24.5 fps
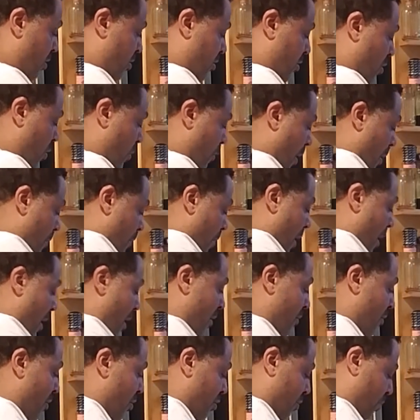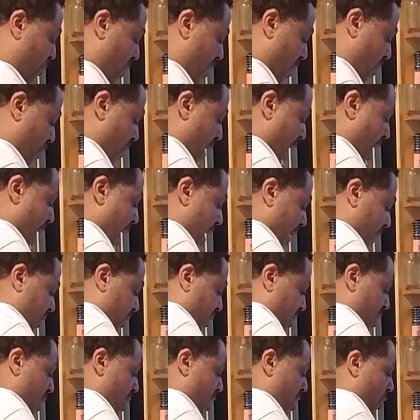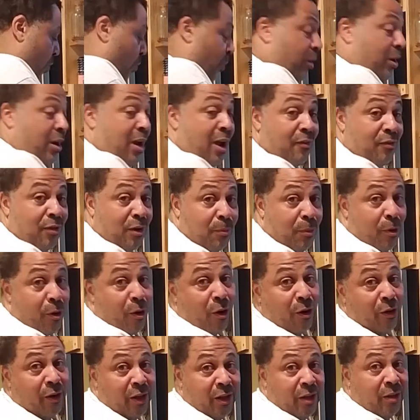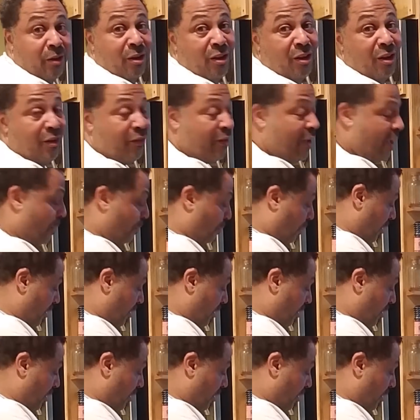So by buying those big bags, when you're having a party, you've got